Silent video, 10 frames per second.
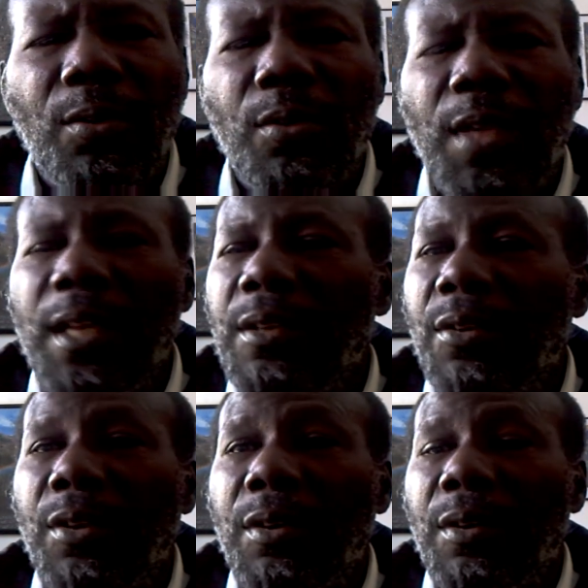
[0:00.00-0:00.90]
Conan
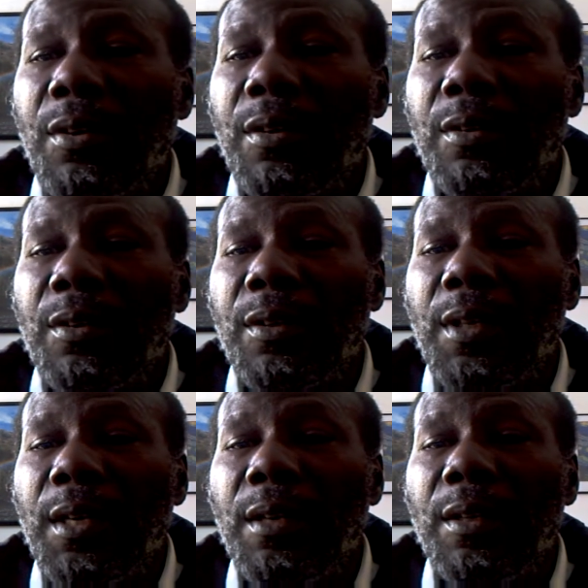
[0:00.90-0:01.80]
or, or,
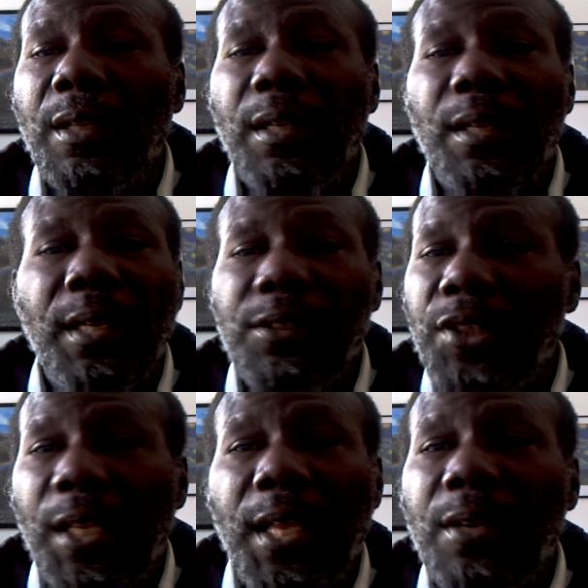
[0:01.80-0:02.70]
or uh, uh
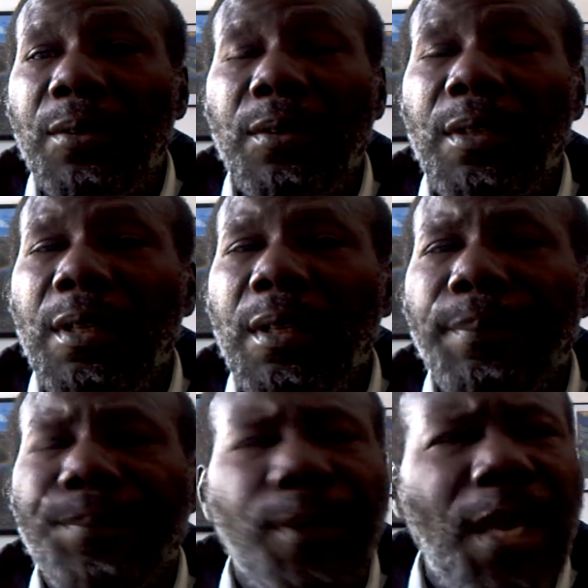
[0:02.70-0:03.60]
Jay Leno,
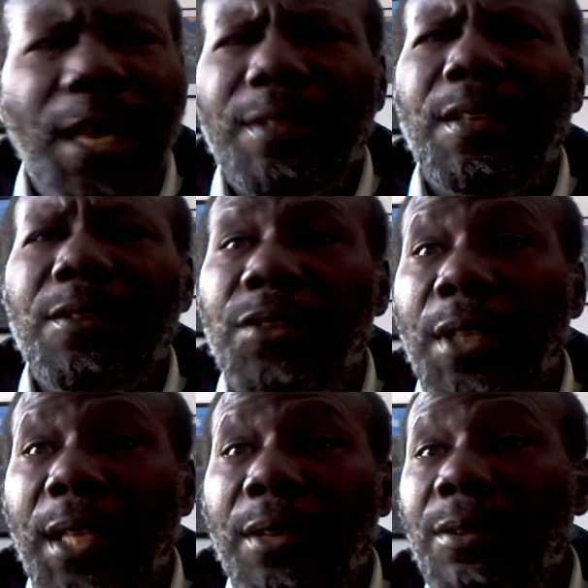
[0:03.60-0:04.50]
I think Jay
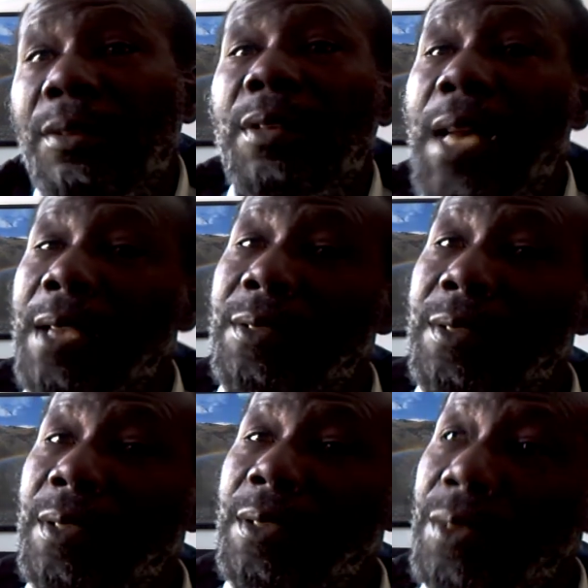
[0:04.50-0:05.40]
Leno has
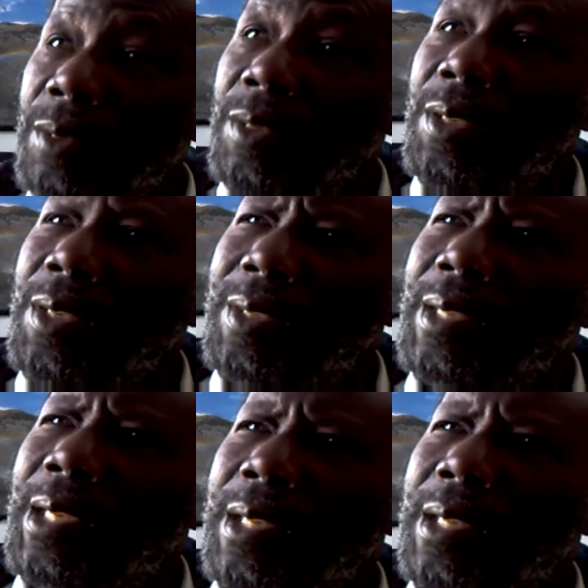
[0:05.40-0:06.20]
the he's a